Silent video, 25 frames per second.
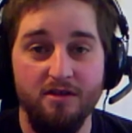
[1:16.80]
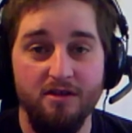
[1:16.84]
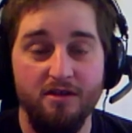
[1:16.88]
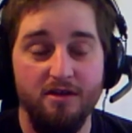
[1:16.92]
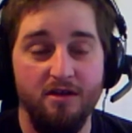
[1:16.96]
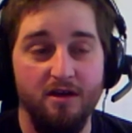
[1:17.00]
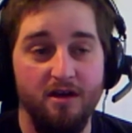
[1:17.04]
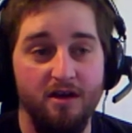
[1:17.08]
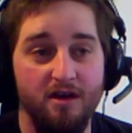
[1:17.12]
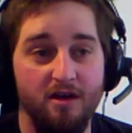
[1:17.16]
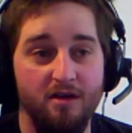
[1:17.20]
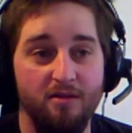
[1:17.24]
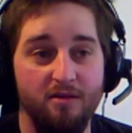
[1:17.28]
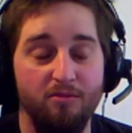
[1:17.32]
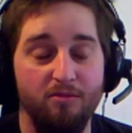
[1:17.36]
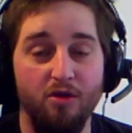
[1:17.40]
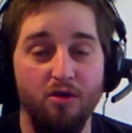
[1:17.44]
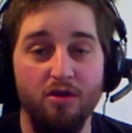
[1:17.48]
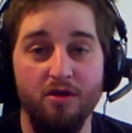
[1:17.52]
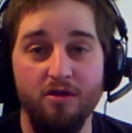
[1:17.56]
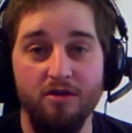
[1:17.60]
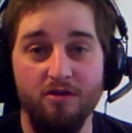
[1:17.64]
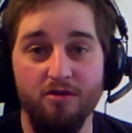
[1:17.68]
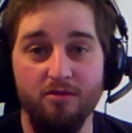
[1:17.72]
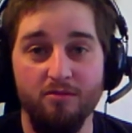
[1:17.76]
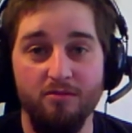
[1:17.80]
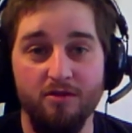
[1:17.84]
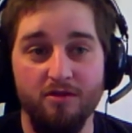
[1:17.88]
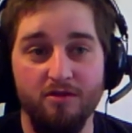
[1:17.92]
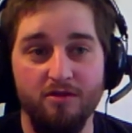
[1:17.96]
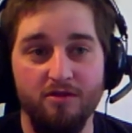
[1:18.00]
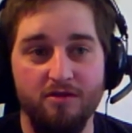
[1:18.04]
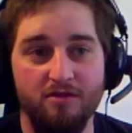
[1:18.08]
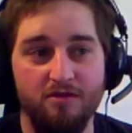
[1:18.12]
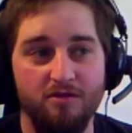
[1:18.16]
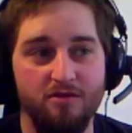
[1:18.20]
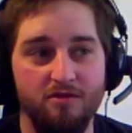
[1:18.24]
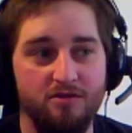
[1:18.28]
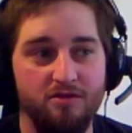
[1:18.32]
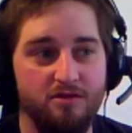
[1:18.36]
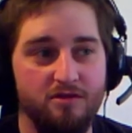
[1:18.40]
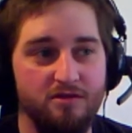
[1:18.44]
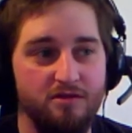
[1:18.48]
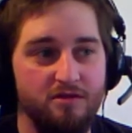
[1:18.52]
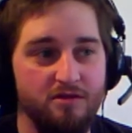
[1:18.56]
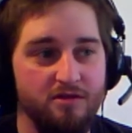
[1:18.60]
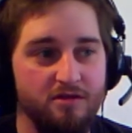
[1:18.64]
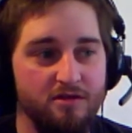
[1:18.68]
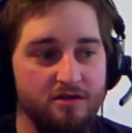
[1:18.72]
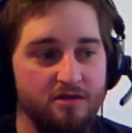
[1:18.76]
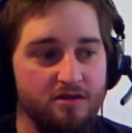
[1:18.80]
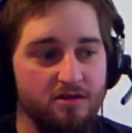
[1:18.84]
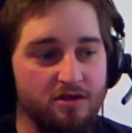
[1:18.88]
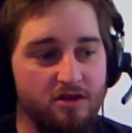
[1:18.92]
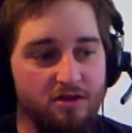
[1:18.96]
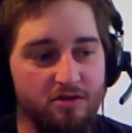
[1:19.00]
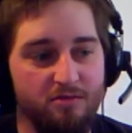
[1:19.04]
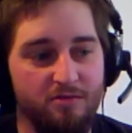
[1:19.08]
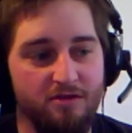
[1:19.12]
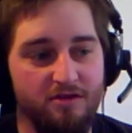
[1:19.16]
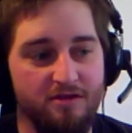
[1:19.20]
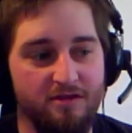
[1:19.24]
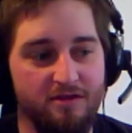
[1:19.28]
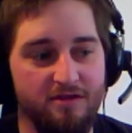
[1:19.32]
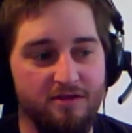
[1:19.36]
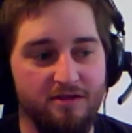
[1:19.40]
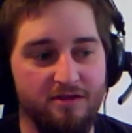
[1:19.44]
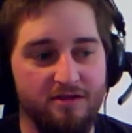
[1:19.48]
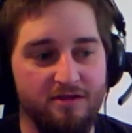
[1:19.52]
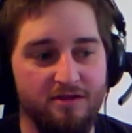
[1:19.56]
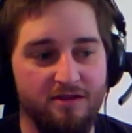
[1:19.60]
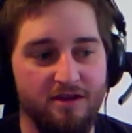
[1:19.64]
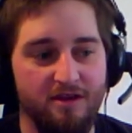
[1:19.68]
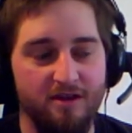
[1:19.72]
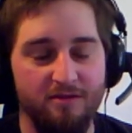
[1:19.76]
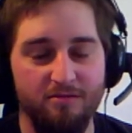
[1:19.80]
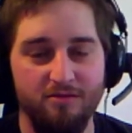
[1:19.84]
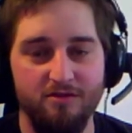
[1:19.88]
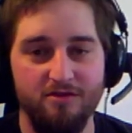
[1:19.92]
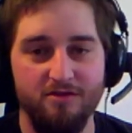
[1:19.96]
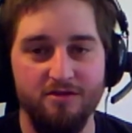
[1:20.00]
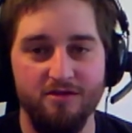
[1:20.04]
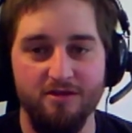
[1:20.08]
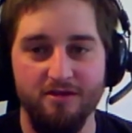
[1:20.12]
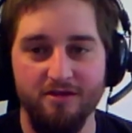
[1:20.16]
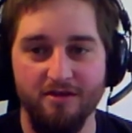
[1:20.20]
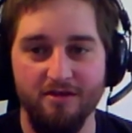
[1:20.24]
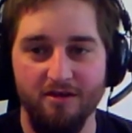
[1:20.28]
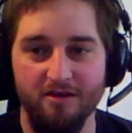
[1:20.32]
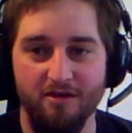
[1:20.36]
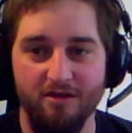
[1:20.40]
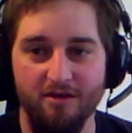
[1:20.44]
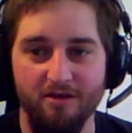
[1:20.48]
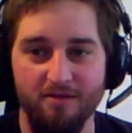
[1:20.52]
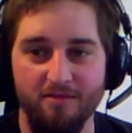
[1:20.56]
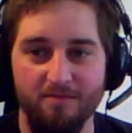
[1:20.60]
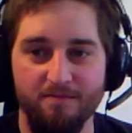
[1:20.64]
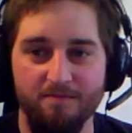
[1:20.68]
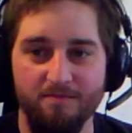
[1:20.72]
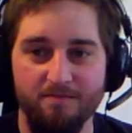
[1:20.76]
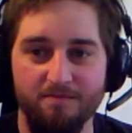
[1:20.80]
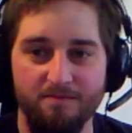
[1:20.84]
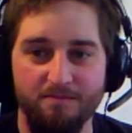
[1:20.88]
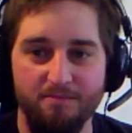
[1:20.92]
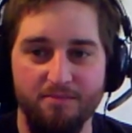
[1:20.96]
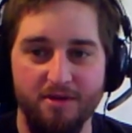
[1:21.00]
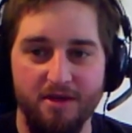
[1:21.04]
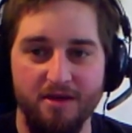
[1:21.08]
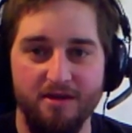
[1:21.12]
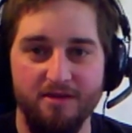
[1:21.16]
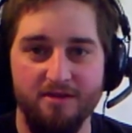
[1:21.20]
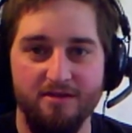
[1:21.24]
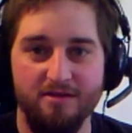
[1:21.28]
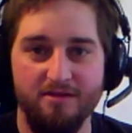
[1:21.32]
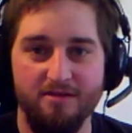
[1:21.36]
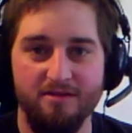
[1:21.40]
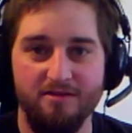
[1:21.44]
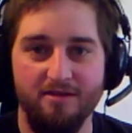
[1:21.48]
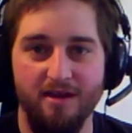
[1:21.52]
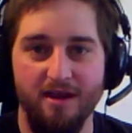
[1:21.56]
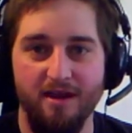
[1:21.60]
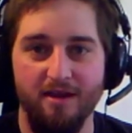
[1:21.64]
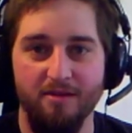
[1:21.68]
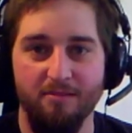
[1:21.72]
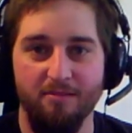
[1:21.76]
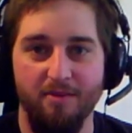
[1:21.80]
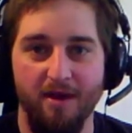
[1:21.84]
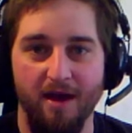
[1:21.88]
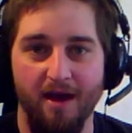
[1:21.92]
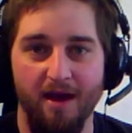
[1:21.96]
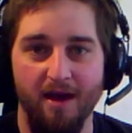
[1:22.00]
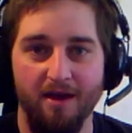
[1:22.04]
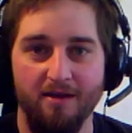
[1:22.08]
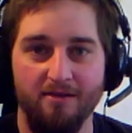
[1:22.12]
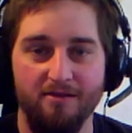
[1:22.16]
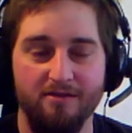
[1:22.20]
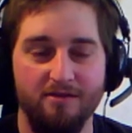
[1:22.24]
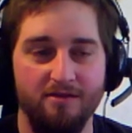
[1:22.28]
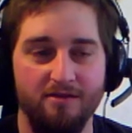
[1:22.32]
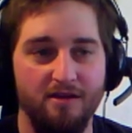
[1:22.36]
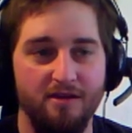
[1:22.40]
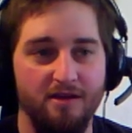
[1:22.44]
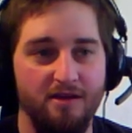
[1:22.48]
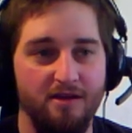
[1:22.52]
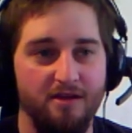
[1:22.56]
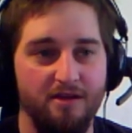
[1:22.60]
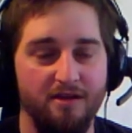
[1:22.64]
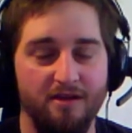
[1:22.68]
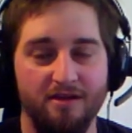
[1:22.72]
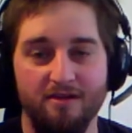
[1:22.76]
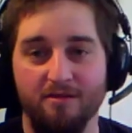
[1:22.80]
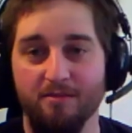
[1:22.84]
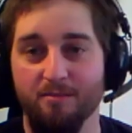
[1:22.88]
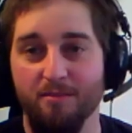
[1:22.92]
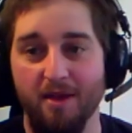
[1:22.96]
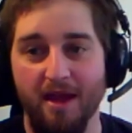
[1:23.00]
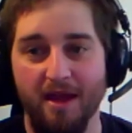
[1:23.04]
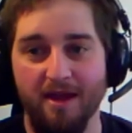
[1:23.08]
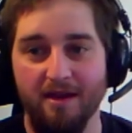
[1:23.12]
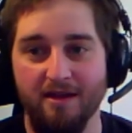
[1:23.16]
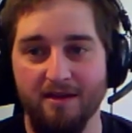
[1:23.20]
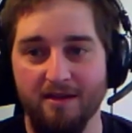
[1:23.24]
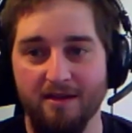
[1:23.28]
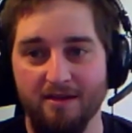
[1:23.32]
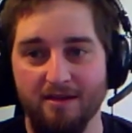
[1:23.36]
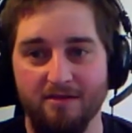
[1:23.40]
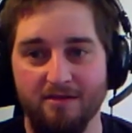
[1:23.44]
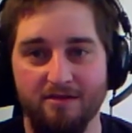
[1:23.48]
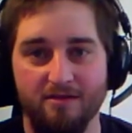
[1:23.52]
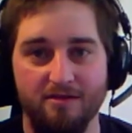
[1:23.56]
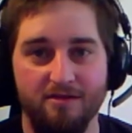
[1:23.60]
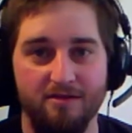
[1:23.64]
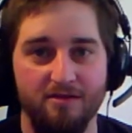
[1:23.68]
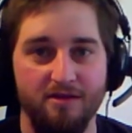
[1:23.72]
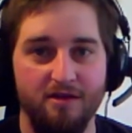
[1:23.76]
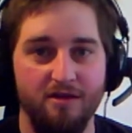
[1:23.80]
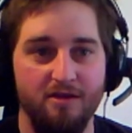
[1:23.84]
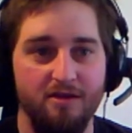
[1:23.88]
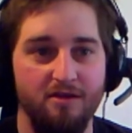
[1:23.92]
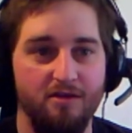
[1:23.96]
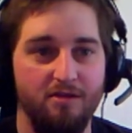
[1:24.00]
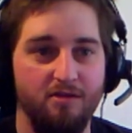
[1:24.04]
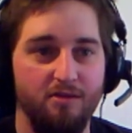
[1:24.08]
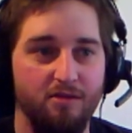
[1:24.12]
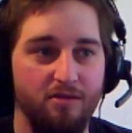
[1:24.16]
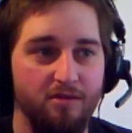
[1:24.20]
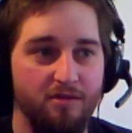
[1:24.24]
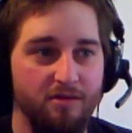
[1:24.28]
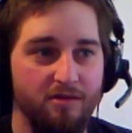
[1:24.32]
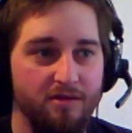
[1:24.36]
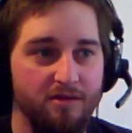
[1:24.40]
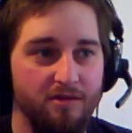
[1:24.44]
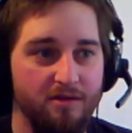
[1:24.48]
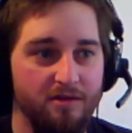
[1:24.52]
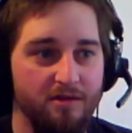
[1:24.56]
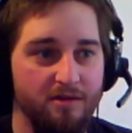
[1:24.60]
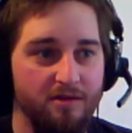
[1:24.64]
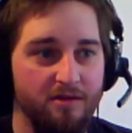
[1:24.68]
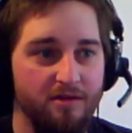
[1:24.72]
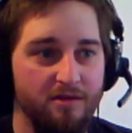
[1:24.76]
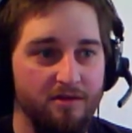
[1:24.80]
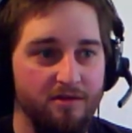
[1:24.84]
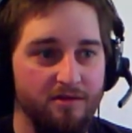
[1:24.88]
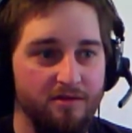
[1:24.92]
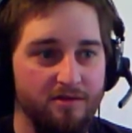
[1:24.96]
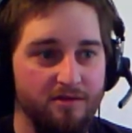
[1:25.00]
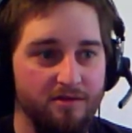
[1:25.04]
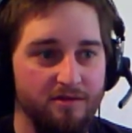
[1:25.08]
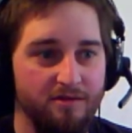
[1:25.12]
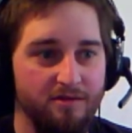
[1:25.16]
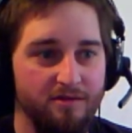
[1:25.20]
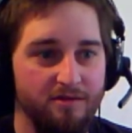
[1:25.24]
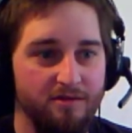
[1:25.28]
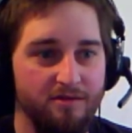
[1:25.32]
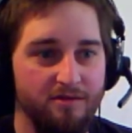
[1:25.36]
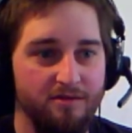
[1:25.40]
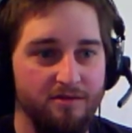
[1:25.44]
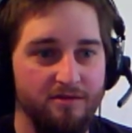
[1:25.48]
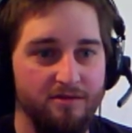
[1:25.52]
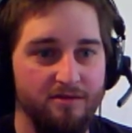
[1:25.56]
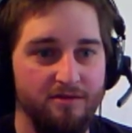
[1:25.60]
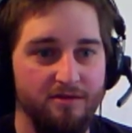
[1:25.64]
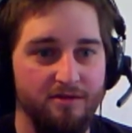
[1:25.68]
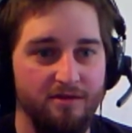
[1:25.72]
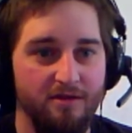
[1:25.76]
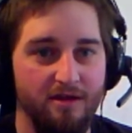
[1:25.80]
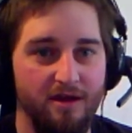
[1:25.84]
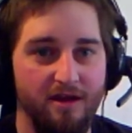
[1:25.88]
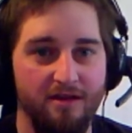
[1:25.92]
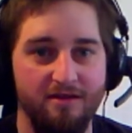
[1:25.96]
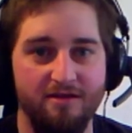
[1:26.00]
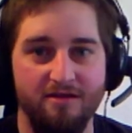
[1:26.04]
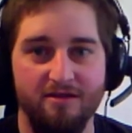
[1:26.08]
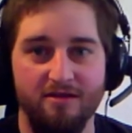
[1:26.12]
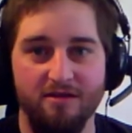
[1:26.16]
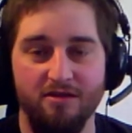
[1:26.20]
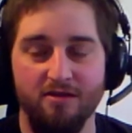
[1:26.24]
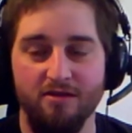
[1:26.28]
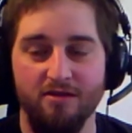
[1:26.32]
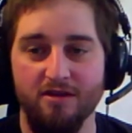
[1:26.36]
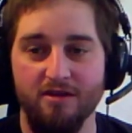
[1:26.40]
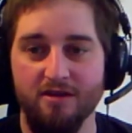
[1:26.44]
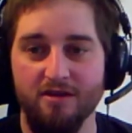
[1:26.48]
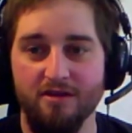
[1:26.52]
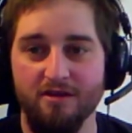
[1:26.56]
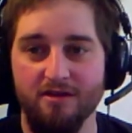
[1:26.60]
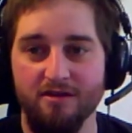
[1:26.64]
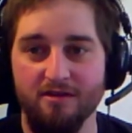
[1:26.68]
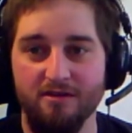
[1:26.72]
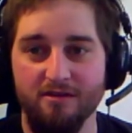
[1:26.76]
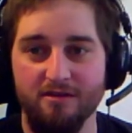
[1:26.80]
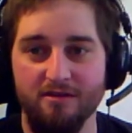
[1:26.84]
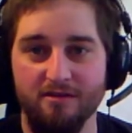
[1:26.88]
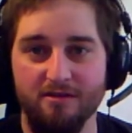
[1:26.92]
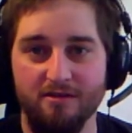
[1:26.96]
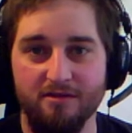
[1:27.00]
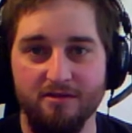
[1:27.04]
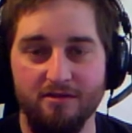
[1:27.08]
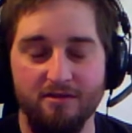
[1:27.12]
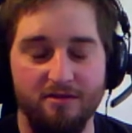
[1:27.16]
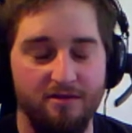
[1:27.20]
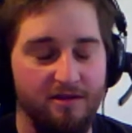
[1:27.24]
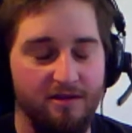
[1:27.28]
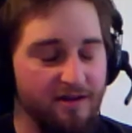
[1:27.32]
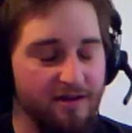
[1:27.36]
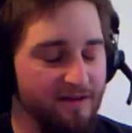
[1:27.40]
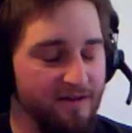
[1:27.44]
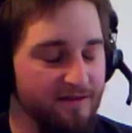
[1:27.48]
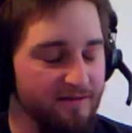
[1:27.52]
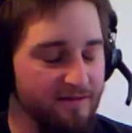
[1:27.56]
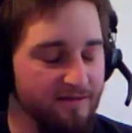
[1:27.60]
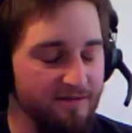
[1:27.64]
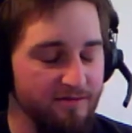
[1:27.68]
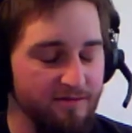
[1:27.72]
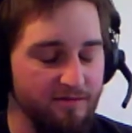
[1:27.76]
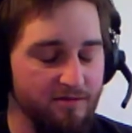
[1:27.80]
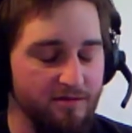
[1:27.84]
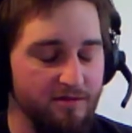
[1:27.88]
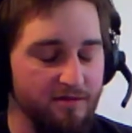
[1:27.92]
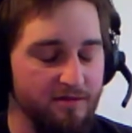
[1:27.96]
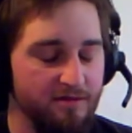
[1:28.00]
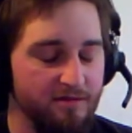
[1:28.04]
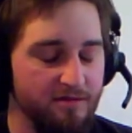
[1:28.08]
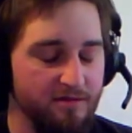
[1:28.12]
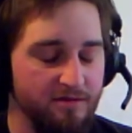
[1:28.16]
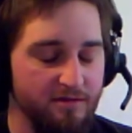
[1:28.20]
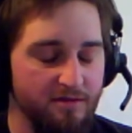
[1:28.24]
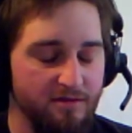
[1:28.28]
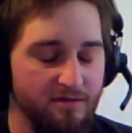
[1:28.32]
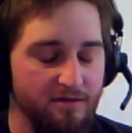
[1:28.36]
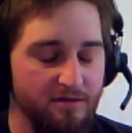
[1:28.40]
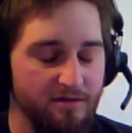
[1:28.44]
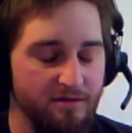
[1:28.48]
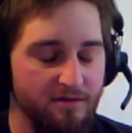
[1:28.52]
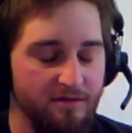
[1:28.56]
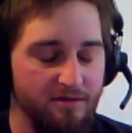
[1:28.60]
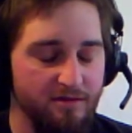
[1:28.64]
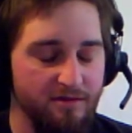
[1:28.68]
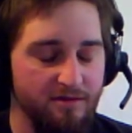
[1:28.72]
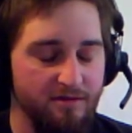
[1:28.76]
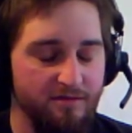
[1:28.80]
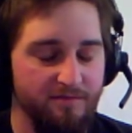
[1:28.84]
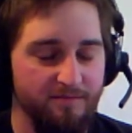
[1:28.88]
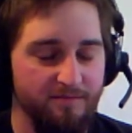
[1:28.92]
More humans. Usually, humans in this game usually are in big, tight packs, like the bandits or the Adziri, or not Adziri, uh,